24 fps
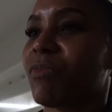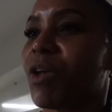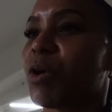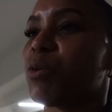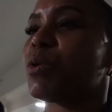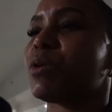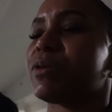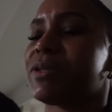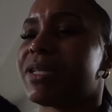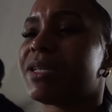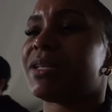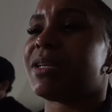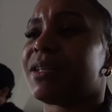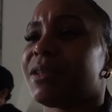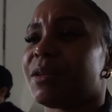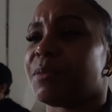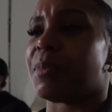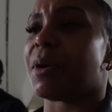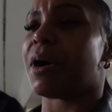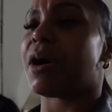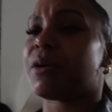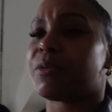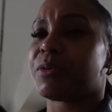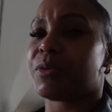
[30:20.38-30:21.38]
we were sitting at the
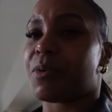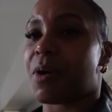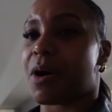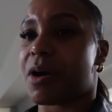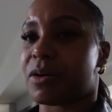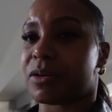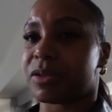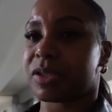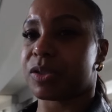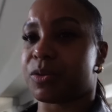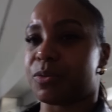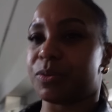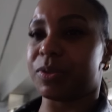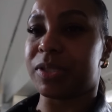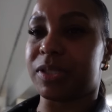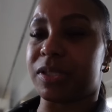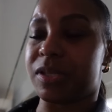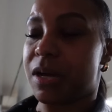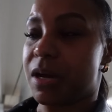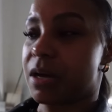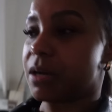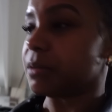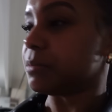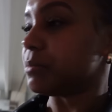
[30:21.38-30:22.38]
bar. We were all
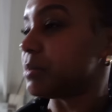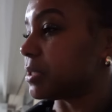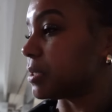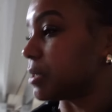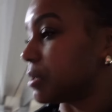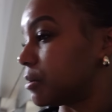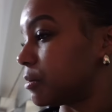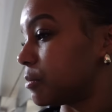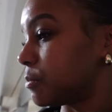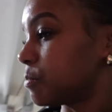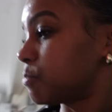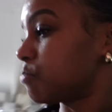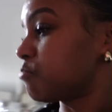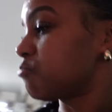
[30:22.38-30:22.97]
squeezed up, so.